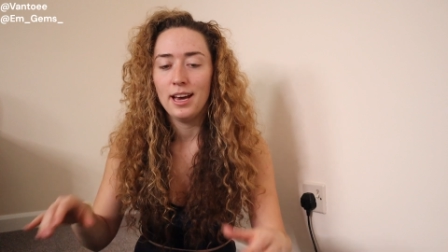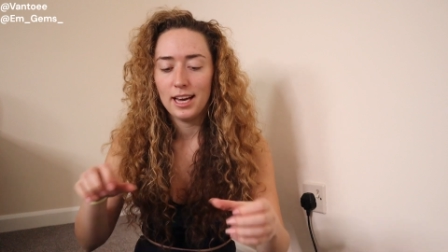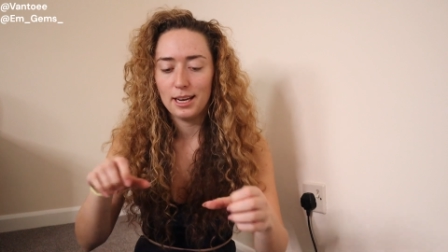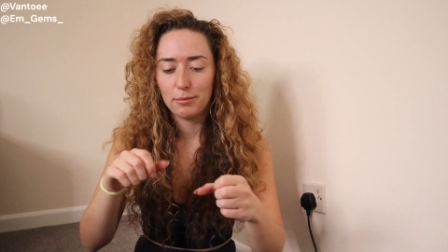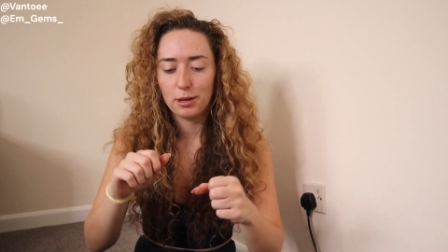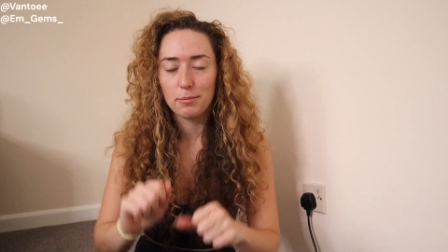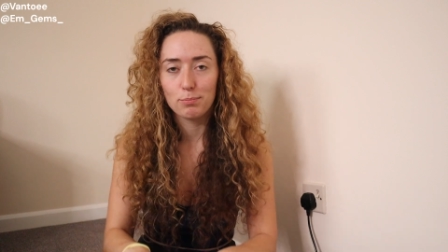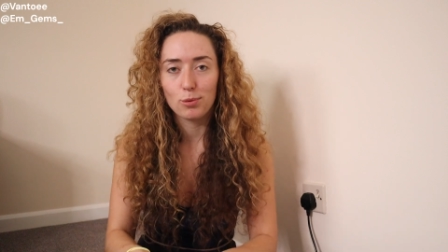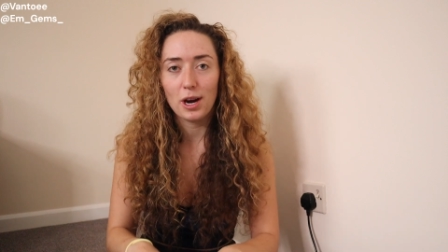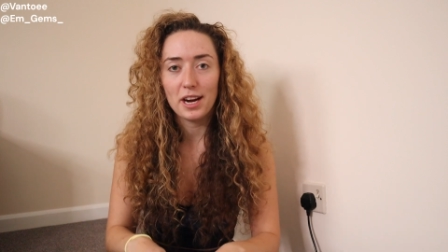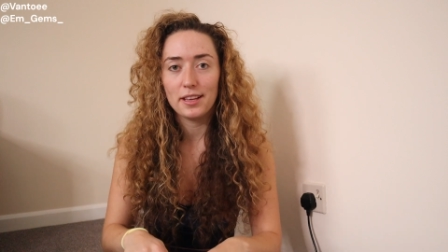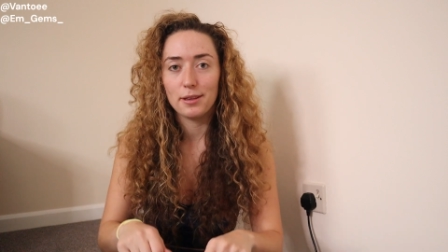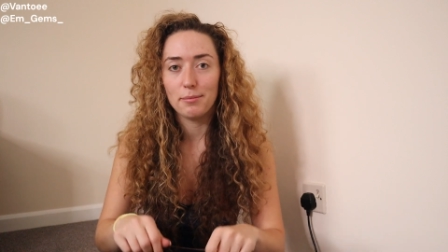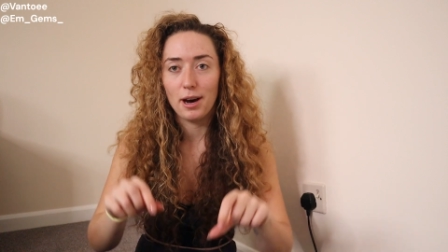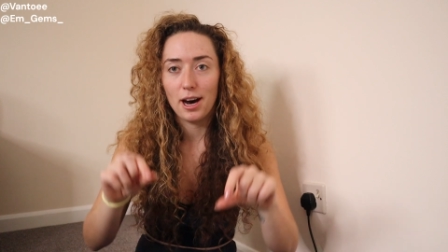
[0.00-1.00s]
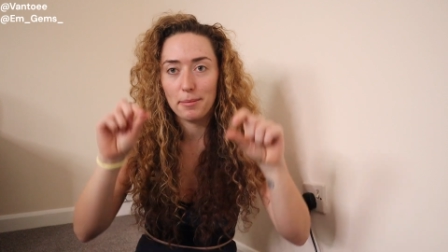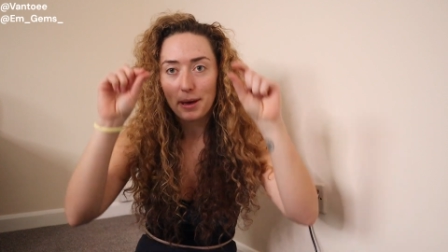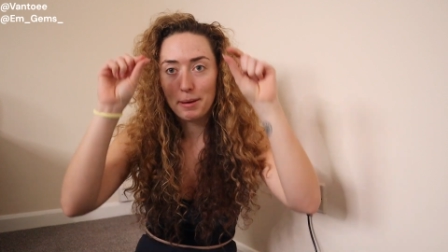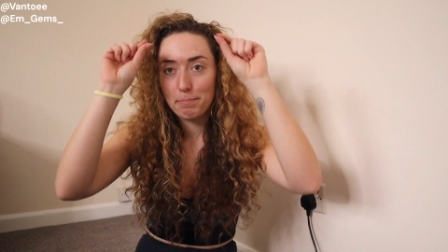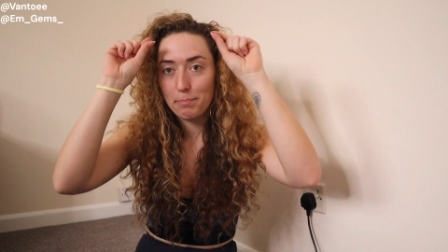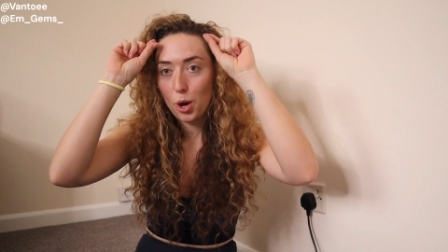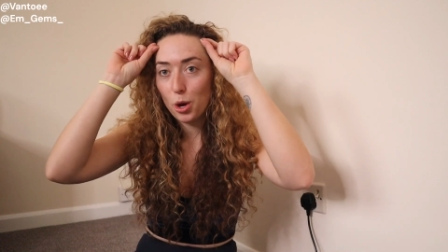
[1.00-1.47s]
I'm going to break them up
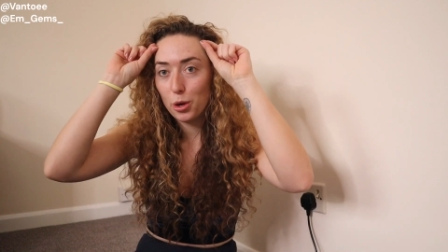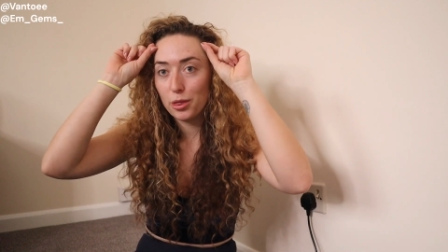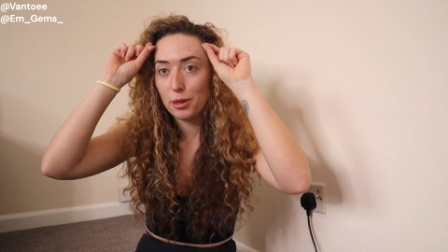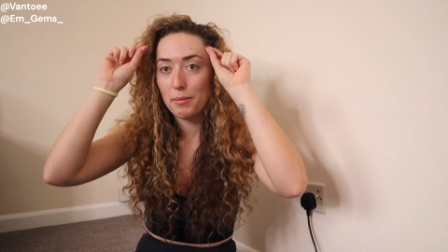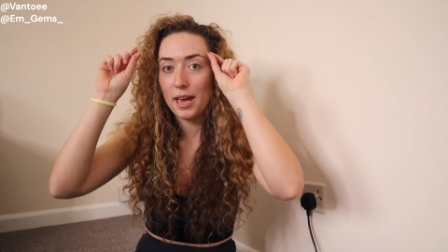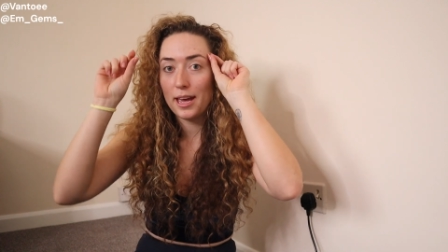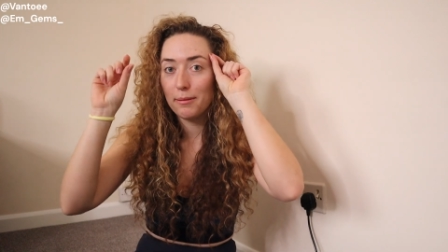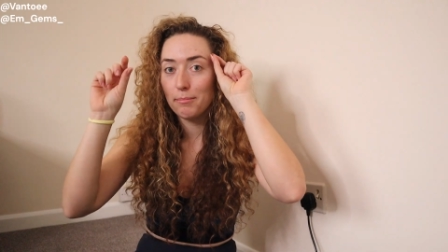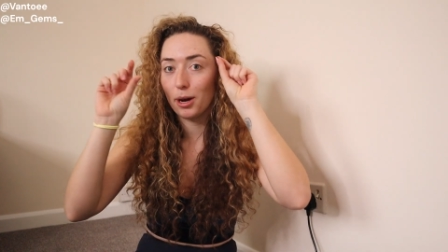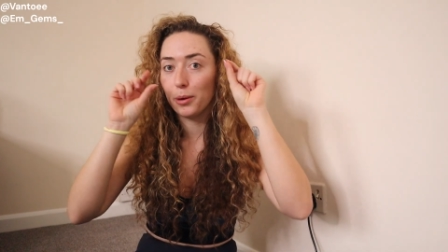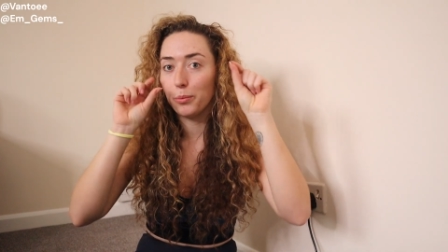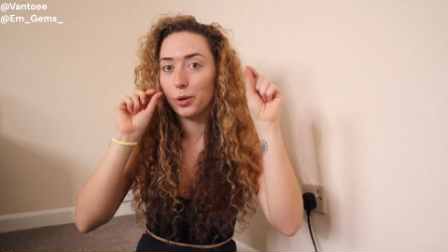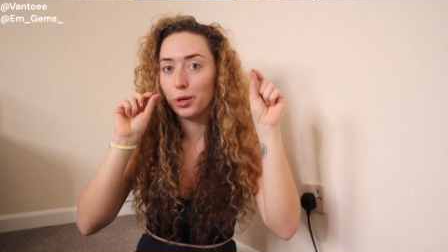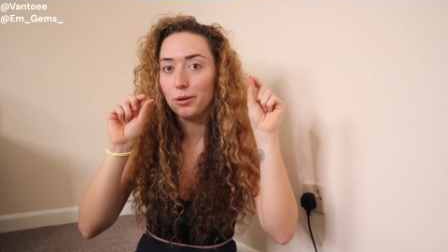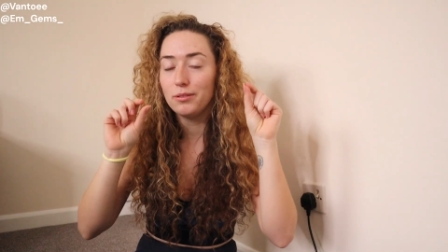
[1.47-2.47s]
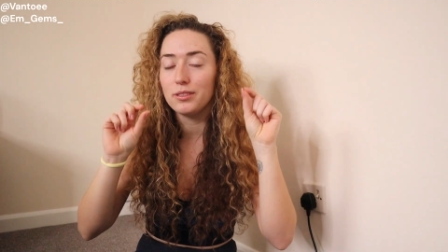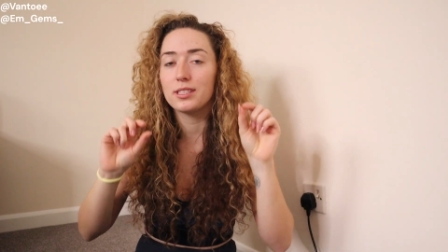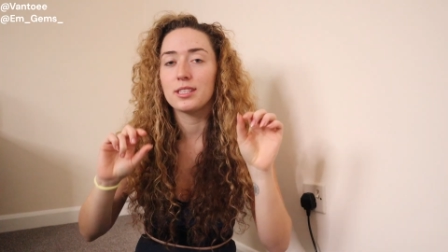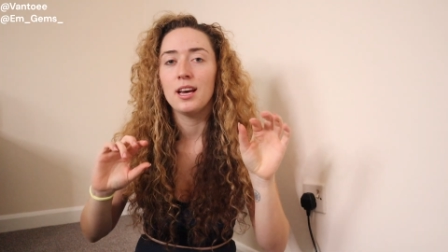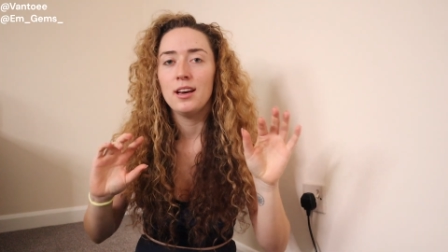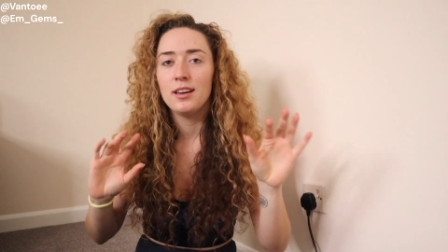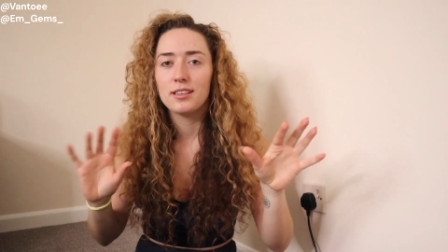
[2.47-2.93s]
and put them in my
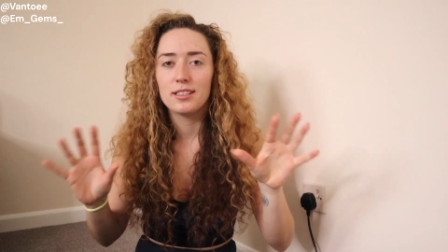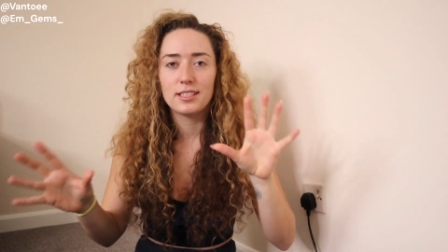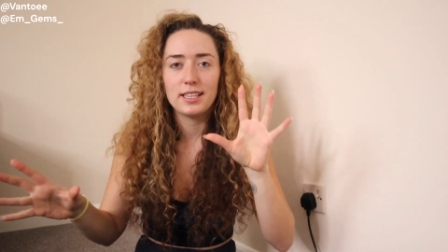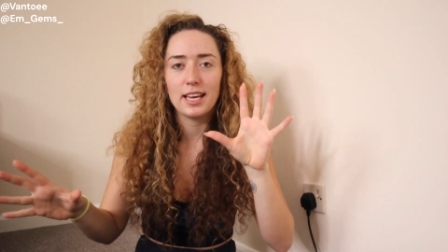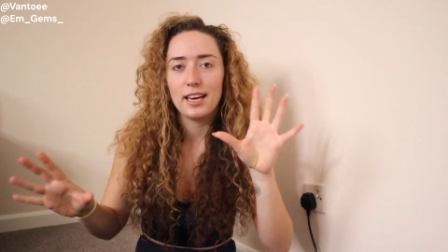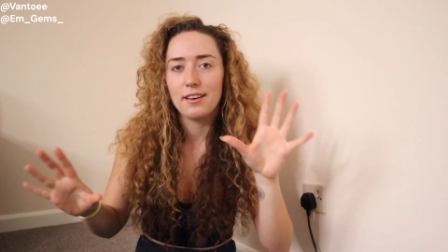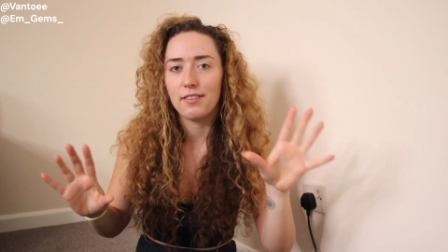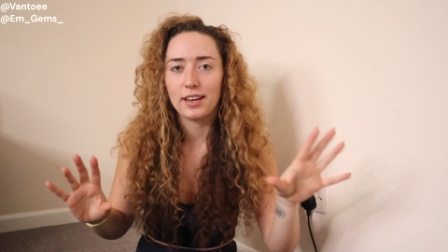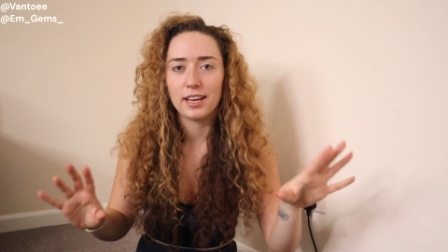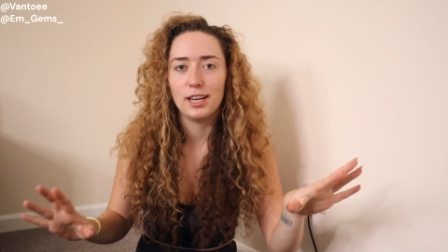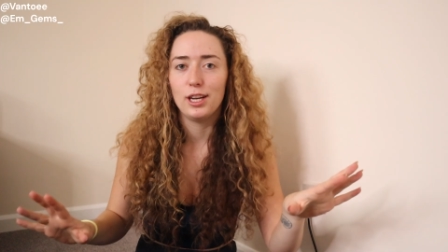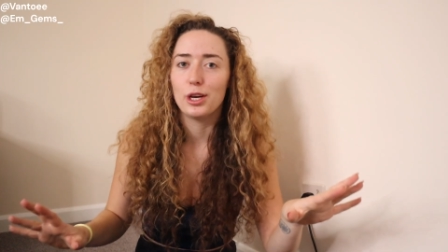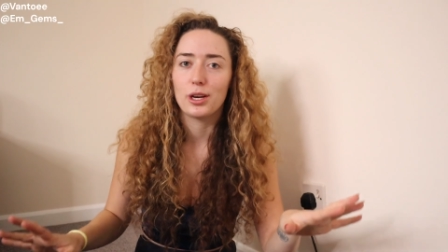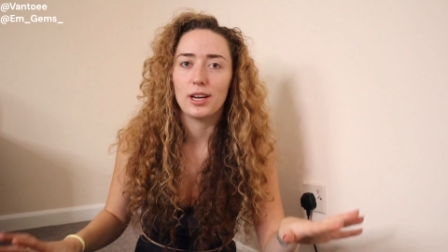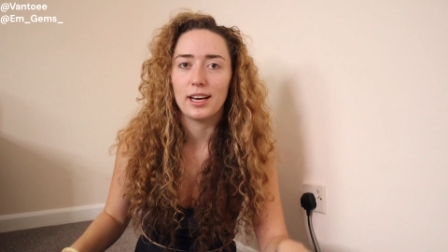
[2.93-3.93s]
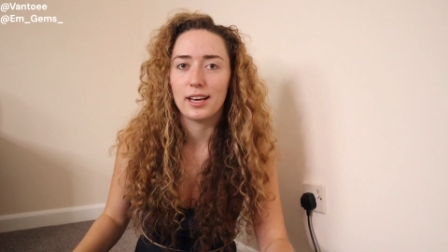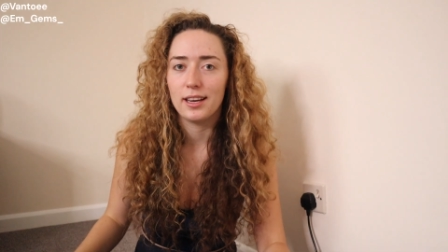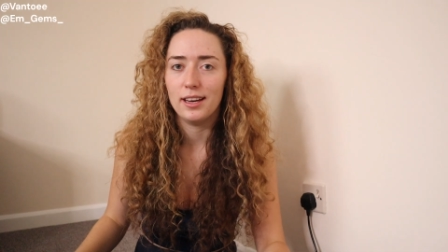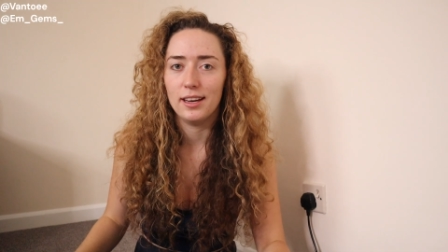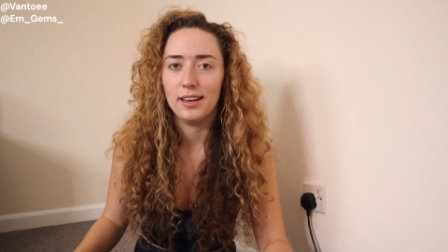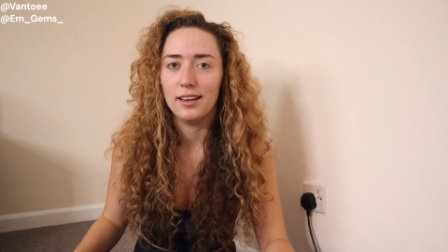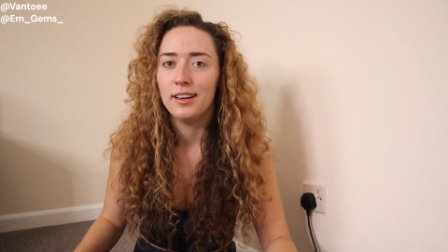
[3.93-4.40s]
wounds to see if I can look like
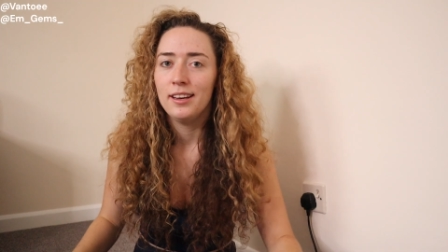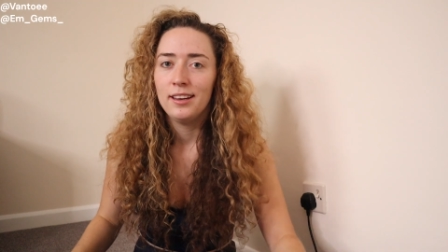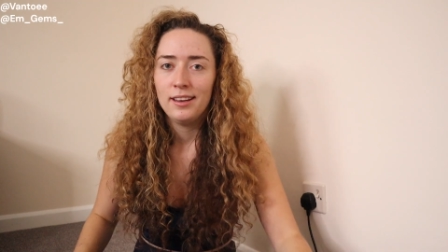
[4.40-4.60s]
a